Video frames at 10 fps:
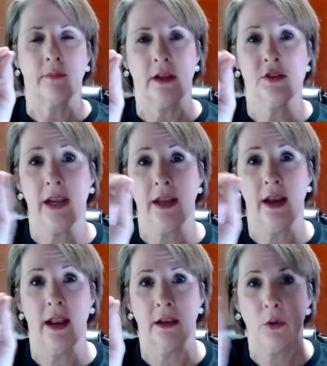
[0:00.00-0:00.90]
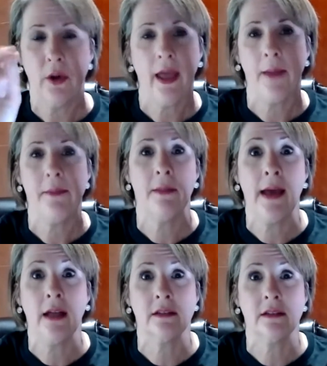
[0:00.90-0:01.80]
checking it, look what came in the
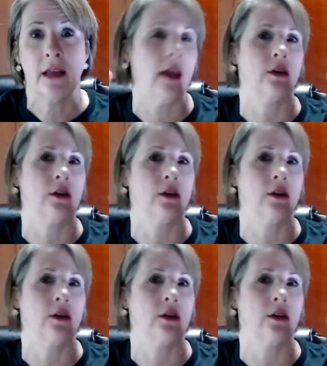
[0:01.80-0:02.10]
mail today,